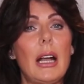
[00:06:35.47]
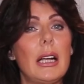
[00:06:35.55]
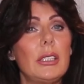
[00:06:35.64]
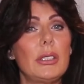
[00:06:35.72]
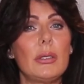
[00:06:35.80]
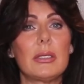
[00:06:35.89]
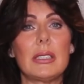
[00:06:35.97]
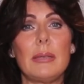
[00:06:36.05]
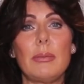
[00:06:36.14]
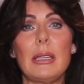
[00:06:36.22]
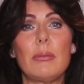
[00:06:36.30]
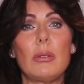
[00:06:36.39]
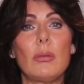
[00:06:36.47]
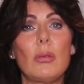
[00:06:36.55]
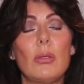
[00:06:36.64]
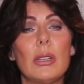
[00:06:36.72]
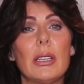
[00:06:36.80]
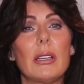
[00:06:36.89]
I do see people
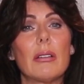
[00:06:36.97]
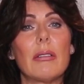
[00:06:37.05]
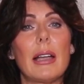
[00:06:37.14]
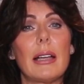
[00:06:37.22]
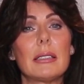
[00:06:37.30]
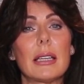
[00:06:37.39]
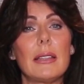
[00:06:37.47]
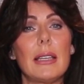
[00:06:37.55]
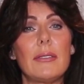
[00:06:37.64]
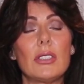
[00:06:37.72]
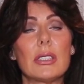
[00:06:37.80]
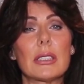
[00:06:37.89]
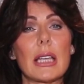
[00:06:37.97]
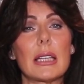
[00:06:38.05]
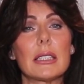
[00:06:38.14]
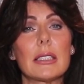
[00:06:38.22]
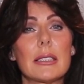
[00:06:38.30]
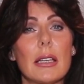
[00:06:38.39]
walking around and they've just
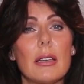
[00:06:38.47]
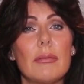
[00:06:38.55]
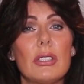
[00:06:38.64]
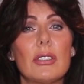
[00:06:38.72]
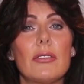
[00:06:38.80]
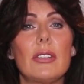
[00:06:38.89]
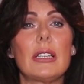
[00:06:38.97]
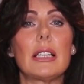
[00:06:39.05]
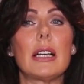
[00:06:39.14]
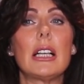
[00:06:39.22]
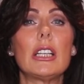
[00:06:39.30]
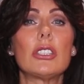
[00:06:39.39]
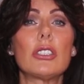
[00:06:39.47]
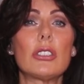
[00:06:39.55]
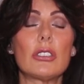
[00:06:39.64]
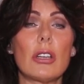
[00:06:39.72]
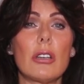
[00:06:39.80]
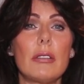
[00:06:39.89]
had so much filler,
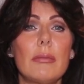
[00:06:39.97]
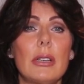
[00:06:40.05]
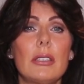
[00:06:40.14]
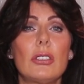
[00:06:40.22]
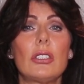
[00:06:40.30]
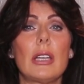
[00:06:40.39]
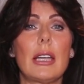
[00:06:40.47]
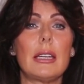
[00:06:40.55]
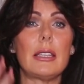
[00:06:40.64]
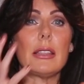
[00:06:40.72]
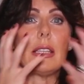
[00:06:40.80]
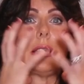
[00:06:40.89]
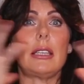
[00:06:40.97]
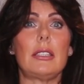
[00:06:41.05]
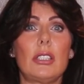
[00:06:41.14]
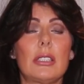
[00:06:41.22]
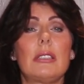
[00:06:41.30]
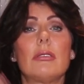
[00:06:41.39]
so much, and they
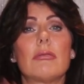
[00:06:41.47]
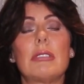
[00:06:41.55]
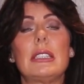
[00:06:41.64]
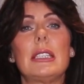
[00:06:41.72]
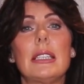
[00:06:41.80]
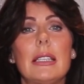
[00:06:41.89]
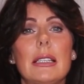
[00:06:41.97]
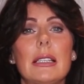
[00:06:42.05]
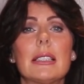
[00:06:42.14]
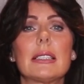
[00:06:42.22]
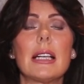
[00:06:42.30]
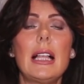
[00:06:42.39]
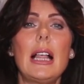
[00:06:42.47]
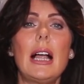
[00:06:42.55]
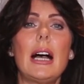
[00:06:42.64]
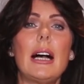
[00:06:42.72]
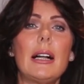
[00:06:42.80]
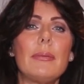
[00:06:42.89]
just look ridiculous.
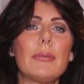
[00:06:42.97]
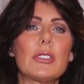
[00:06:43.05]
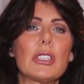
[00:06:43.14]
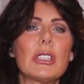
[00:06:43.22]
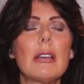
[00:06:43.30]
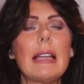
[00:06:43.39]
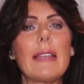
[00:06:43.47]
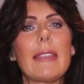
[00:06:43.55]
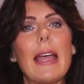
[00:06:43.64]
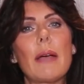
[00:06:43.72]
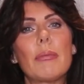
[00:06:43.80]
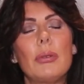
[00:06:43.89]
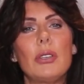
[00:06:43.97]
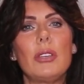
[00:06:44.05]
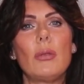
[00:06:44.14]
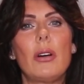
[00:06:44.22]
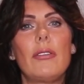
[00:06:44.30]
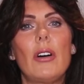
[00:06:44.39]
So don't let that put
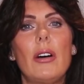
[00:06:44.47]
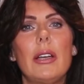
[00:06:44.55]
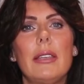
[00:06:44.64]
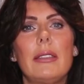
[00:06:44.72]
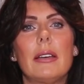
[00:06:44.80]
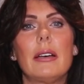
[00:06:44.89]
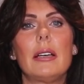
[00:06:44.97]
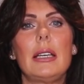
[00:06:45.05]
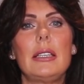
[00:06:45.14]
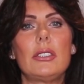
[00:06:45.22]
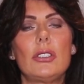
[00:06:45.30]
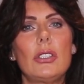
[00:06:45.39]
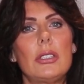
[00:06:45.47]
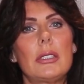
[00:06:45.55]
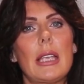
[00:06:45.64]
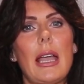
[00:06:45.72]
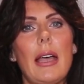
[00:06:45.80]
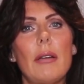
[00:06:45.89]
you off either. It's
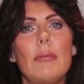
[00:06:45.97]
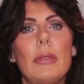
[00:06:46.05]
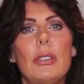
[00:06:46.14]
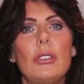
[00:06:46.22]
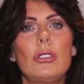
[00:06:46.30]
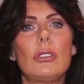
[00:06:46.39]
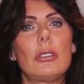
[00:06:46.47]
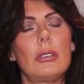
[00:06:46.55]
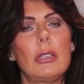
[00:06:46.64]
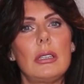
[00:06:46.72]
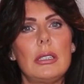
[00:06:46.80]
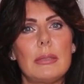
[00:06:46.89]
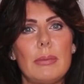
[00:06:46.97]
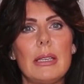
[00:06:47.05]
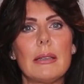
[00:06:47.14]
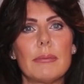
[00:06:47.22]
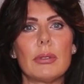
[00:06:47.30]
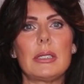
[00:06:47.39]
just how much is
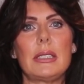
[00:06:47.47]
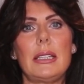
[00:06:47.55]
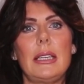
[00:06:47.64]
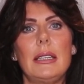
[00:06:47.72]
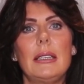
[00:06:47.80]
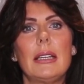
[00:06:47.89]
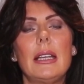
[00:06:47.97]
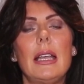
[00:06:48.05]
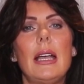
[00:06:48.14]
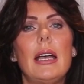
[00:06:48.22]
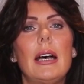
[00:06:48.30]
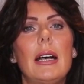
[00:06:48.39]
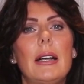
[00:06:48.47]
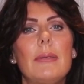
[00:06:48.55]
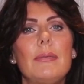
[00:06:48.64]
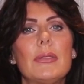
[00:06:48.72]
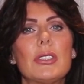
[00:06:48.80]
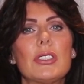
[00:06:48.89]
being put in.
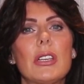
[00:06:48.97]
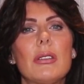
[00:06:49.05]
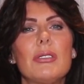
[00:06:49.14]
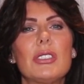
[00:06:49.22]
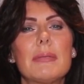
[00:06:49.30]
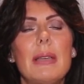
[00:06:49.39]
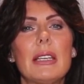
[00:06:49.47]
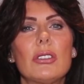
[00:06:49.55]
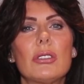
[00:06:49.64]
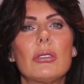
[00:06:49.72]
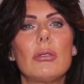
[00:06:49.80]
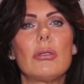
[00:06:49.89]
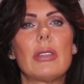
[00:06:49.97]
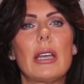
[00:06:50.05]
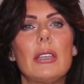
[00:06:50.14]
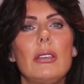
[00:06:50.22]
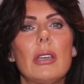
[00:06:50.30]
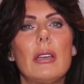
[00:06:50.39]
So just make sure
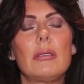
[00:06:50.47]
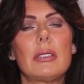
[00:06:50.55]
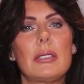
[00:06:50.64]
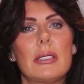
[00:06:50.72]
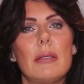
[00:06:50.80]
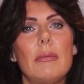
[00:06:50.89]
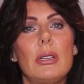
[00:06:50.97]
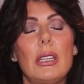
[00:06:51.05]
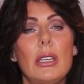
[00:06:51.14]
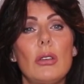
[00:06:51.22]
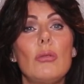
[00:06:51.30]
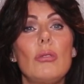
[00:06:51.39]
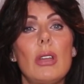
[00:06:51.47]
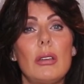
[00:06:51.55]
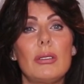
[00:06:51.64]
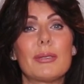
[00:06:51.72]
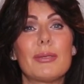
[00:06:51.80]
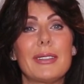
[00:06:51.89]
that you go to somebody who
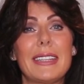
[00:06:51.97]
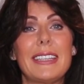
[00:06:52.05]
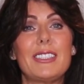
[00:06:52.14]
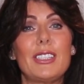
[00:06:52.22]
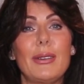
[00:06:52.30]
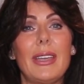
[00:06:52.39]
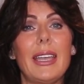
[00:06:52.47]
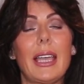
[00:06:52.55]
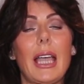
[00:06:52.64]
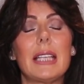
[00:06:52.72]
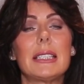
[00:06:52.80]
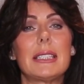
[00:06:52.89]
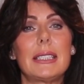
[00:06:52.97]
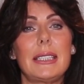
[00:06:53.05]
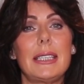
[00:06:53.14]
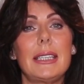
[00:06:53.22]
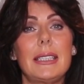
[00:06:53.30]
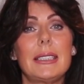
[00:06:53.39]
knows what they're doing, and
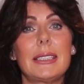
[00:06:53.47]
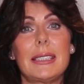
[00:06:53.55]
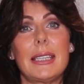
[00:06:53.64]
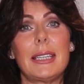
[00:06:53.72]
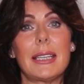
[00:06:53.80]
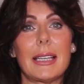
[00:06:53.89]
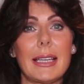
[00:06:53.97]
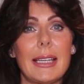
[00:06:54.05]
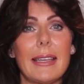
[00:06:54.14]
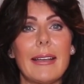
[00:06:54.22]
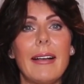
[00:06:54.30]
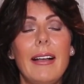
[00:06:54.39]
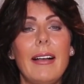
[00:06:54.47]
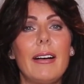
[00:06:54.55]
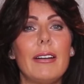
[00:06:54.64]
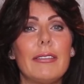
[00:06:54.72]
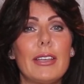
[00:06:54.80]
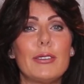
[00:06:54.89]
steer clear
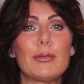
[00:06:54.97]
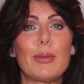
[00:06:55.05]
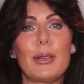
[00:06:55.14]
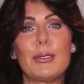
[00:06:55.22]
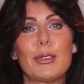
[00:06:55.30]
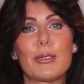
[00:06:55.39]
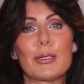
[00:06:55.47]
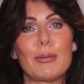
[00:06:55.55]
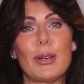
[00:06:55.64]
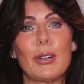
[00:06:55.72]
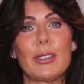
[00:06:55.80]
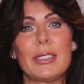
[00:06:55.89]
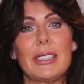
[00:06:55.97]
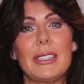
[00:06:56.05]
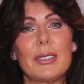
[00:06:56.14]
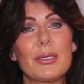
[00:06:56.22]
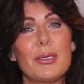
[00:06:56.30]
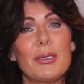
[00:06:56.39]
of those Botox
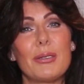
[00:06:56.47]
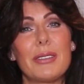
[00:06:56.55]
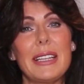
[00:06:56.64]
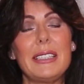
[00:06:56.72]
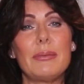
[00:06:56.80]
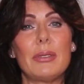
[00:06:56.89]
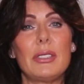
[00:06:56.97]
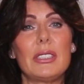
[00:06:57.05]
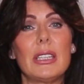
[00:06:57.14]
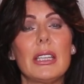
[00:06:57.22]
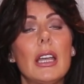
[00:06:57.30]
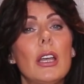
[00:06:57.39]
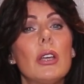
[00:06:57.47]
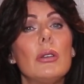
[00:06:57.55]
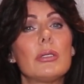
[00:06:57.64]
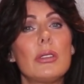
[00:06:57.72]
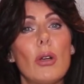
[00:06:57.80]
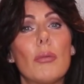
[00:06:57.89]
parties or anybody
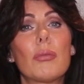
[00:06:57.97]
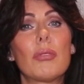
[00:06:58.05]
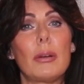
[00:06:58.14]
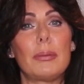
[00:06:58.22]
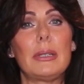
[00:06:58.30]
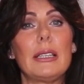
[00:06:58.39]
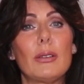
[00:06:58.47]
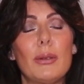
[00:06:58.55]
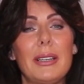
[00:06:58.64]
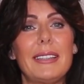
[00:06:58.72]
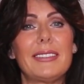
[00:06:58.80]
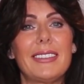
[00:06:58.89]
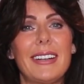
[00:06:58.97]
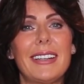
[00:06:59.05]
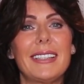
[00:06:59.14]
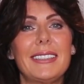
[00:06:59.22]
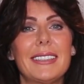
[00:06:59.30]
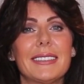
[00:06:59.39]
who's not properly
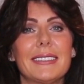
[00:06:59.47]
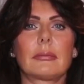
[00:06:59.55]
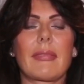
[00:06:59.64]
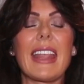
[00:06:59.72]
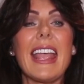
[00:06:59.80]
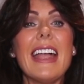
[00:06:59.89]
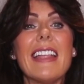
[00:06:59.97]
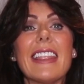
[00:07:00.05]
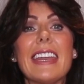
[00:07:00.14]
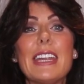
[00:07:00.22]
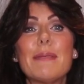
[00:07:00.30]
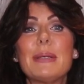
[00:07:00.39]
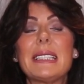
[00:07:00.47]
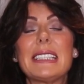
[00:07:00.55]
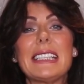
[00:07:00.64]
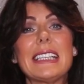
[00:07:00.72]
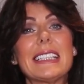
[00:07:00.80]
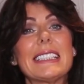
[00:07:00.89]
qualified. And number
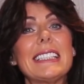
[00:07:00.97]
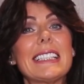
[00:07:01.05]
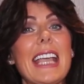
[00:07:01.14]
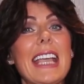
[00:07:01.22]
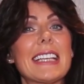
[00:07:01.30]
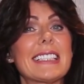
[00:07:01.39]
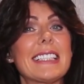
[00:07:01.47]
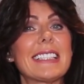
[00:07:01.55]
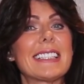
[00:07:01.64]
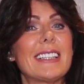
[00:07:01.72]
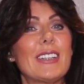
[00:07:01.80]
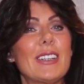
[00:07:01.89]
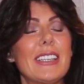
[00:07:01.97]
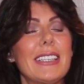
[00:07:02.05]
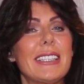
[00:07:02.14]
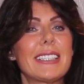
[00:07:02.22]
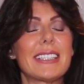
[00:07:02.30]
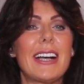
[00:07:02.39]
6 is
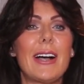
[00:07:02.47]
exercise.